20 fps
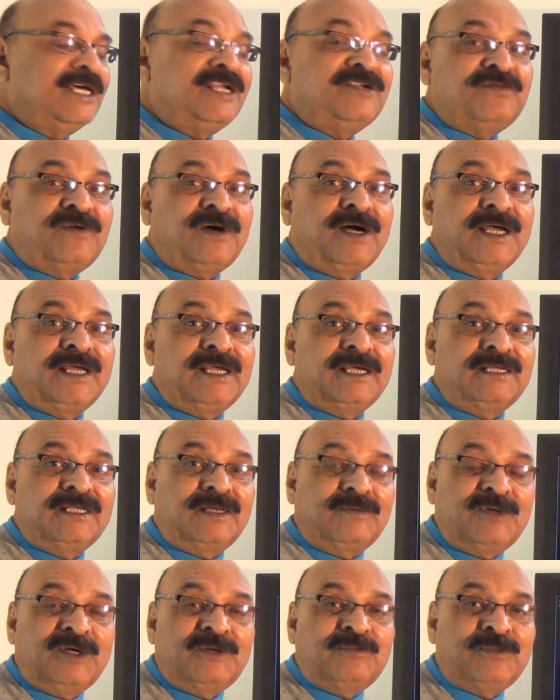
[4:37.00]
terrifying
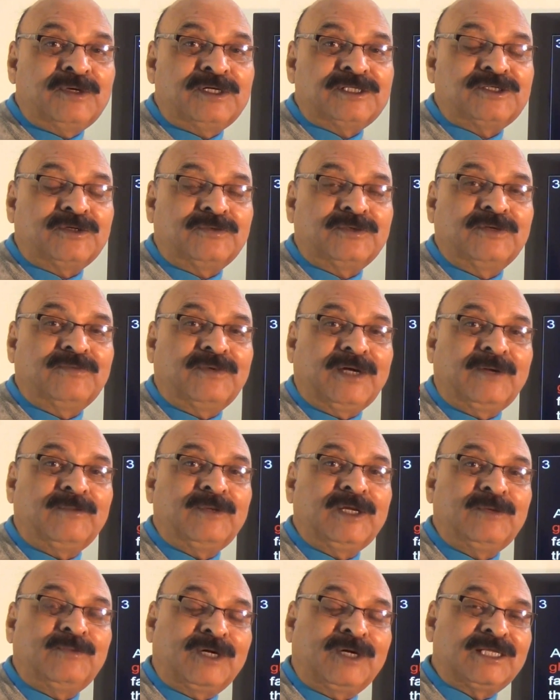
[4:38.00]
the members of the
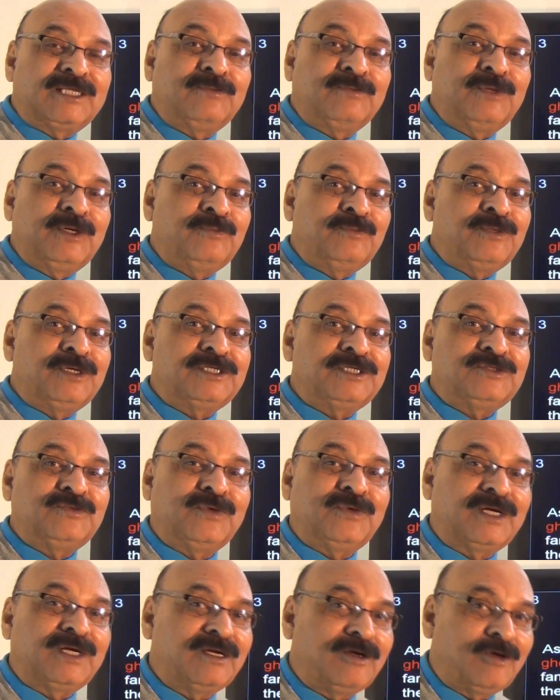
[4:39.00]
family, but the members
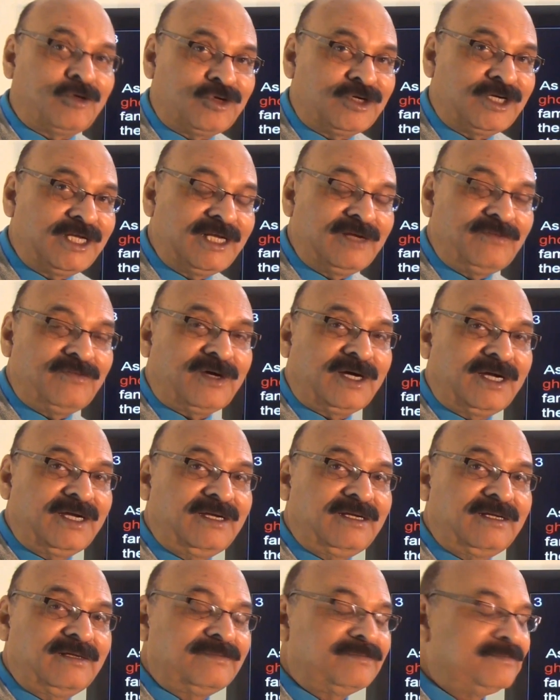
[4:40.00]
were not
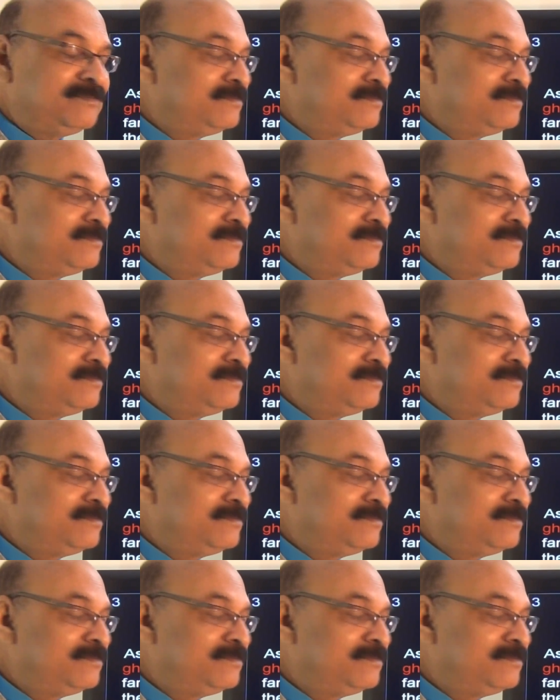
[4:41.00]
terrified.